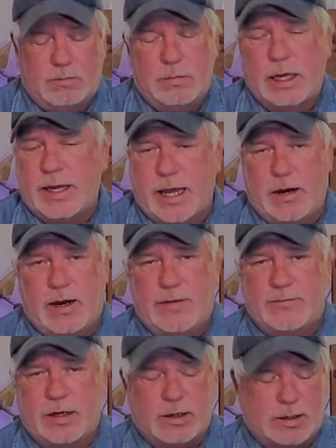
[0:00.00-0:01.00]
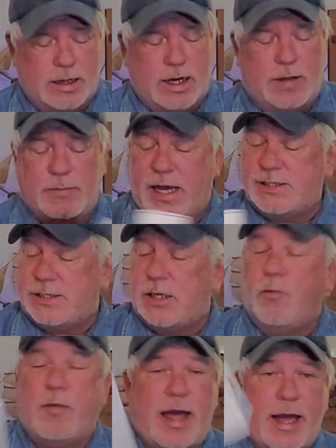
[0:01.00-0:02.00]
again, I'll have to look it up. Nice
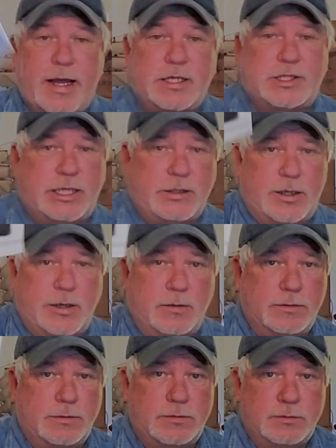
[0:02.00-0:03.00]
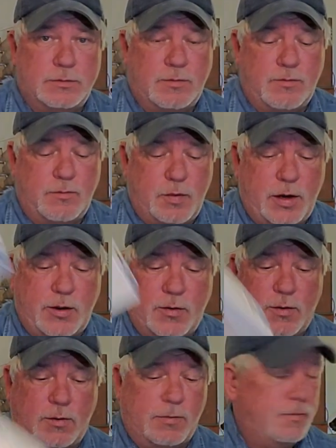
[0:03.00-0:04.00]
little packaging, though. Pretty
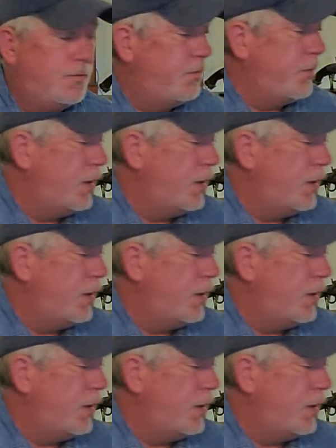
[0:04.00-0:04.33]
cool. All